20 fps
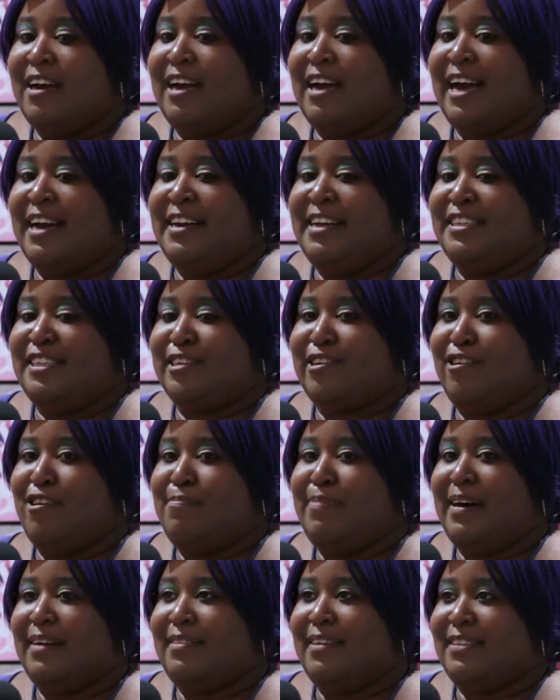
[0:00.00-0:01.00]
I need to go
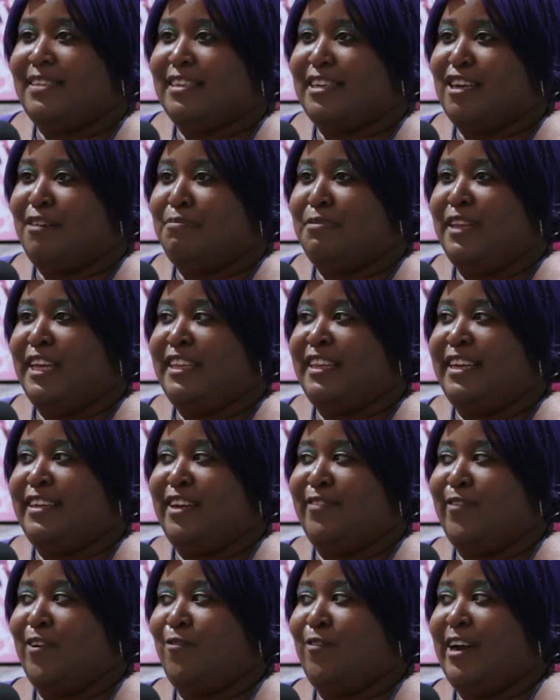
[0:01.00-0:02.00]
about this a completely
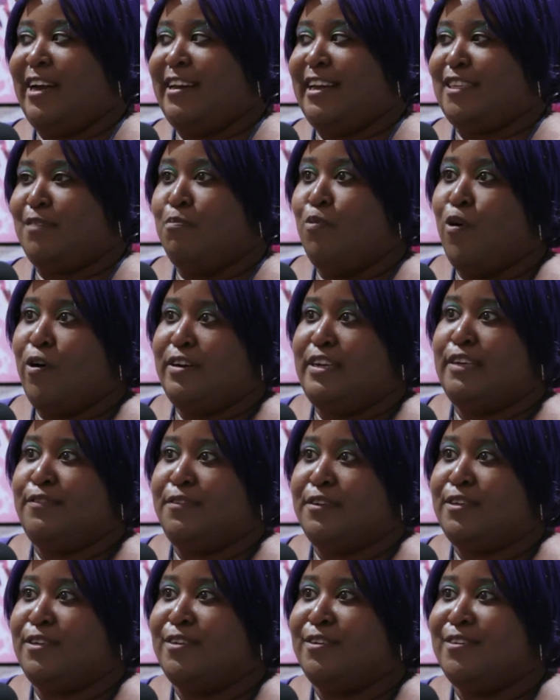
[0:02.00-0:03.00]
different way that's more
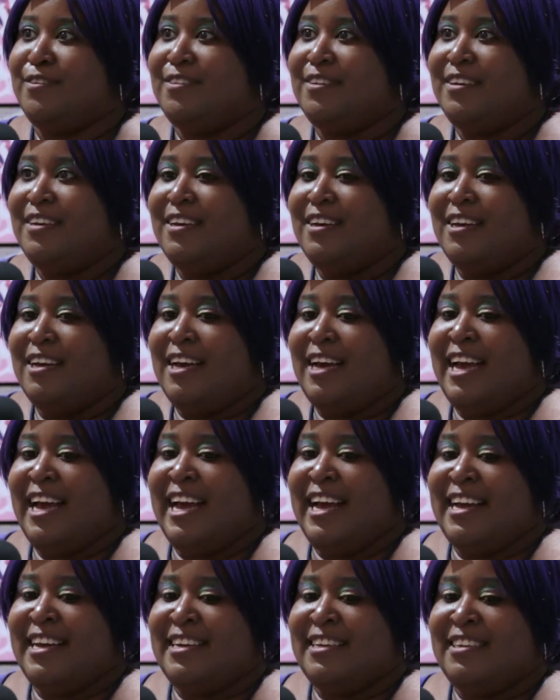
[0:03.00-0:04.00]
difficult.
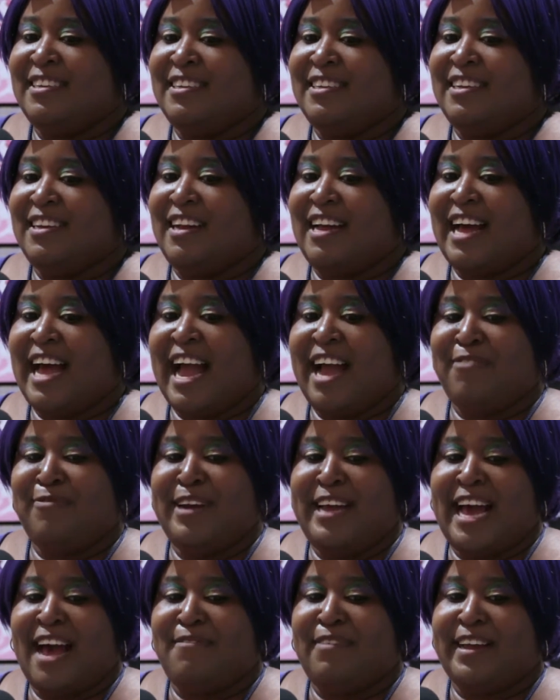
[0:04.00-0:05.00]
And
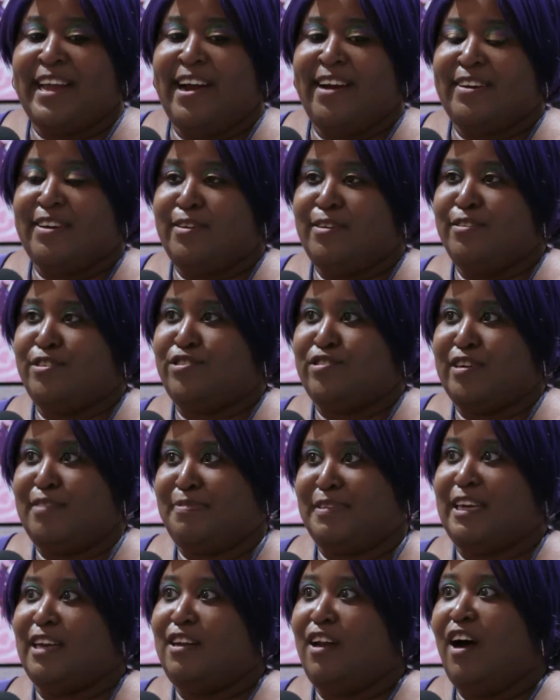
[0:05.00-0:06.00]
we have a character who
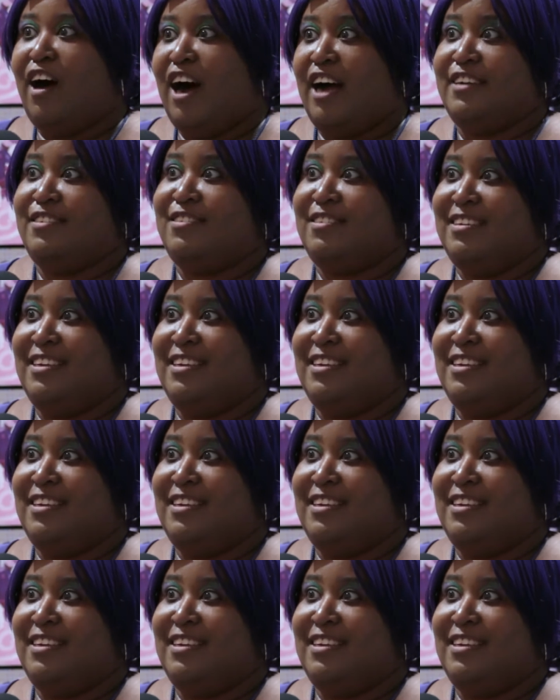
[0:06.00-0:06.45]
trips a lot.